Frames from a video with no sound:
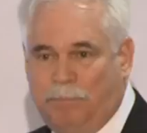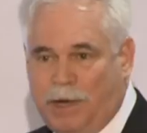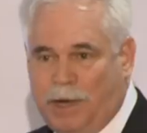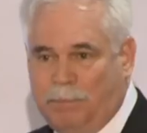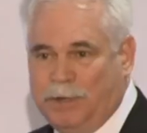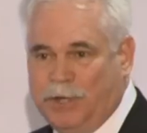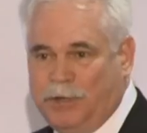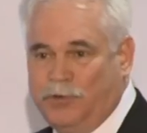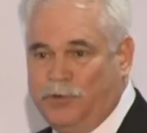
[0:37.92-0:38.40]
a
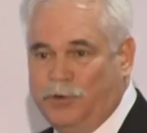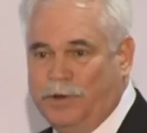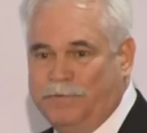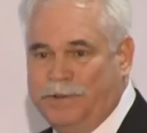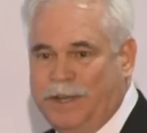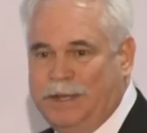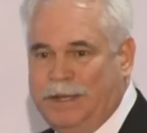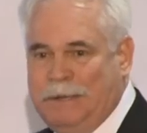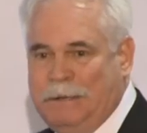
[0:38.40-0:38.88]
public
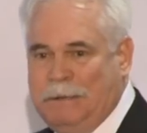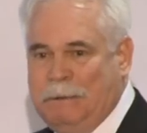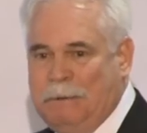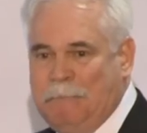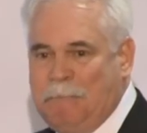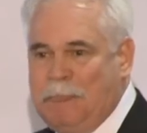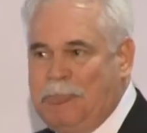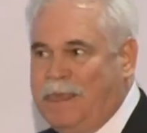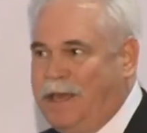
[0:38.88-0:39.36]
servant.
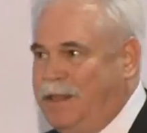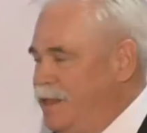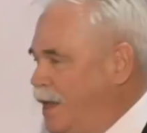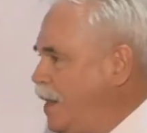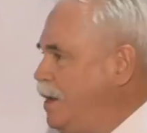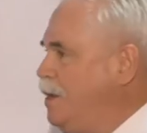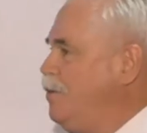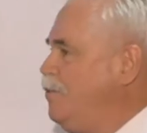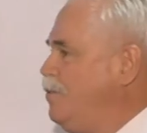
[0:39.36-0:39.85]

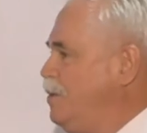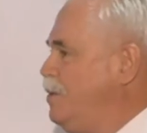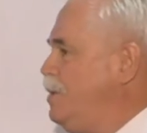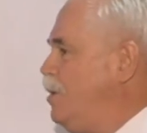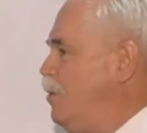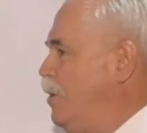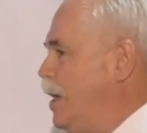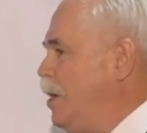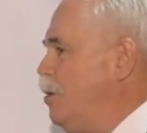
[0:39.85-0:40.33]
That is
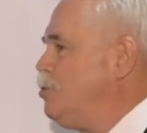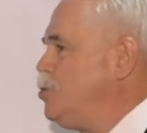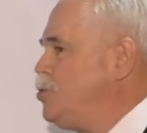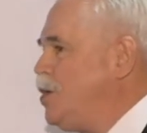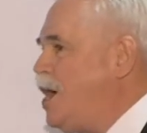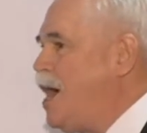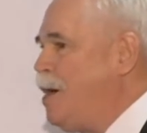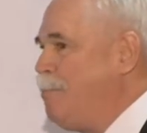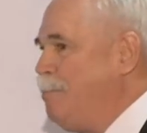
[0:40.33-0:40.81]
until I go
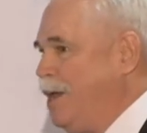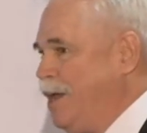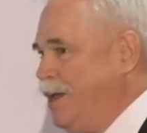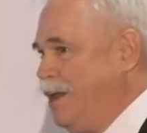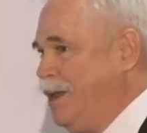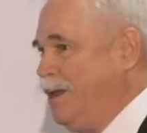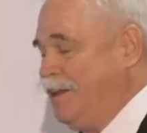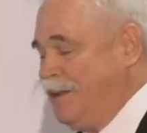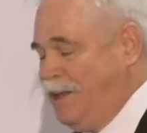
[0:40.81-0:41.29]

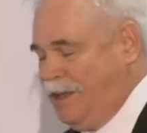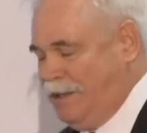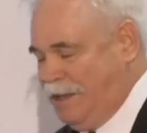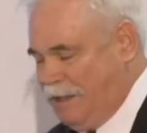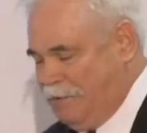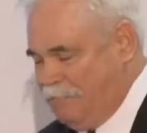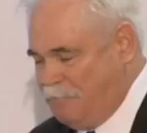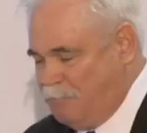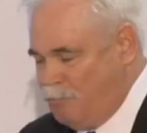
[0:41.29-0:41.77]
shopping
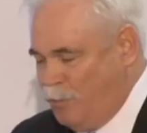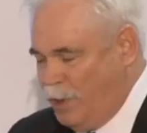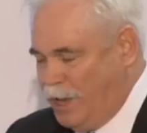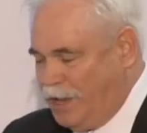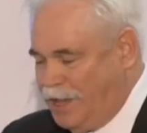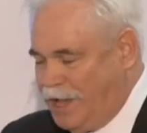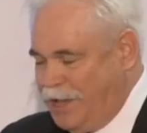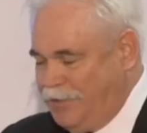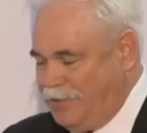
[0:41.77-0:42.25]
and
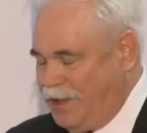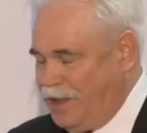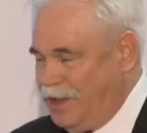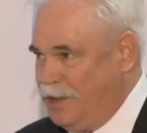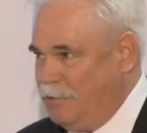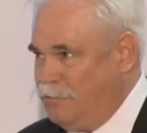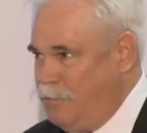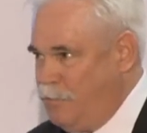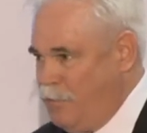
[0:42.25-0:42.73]
realize I
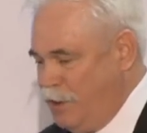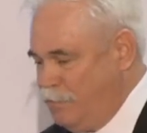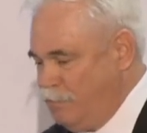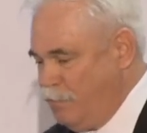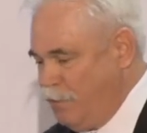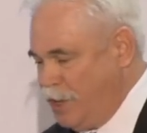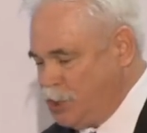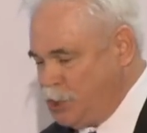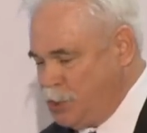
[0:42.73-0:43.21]
can
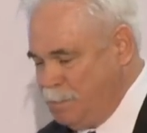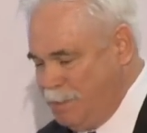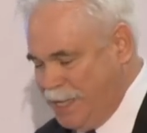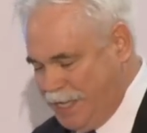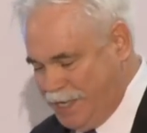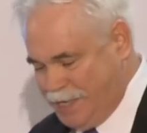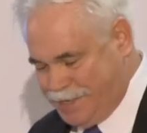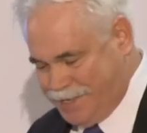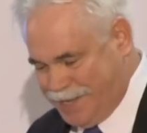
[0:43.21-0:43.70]
afford fresh
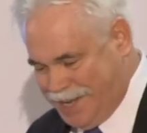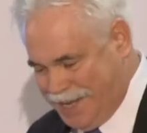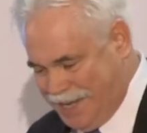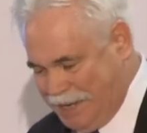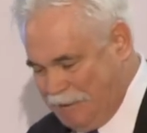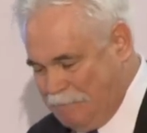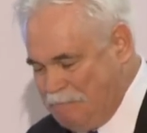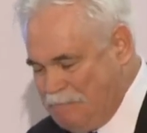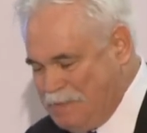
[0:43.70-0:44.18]
meat
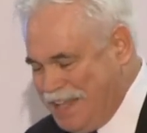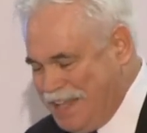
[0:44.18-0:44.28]
today.